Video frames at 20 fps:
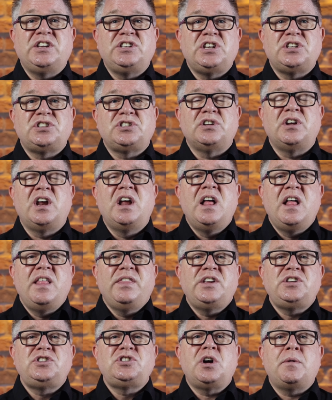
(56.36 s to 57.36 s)
addition
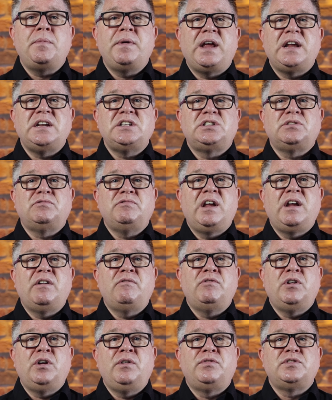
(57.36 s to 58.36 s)
that dominates the rear
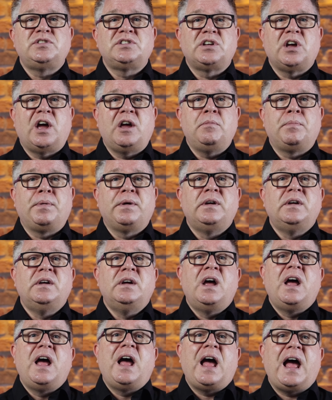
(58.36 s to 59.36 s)
roof scope
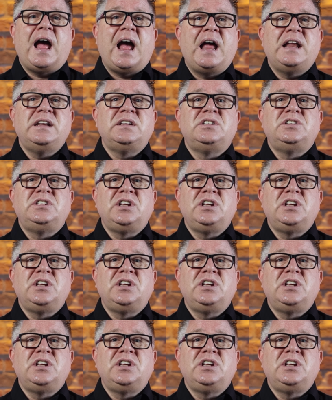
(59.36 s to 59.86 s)
and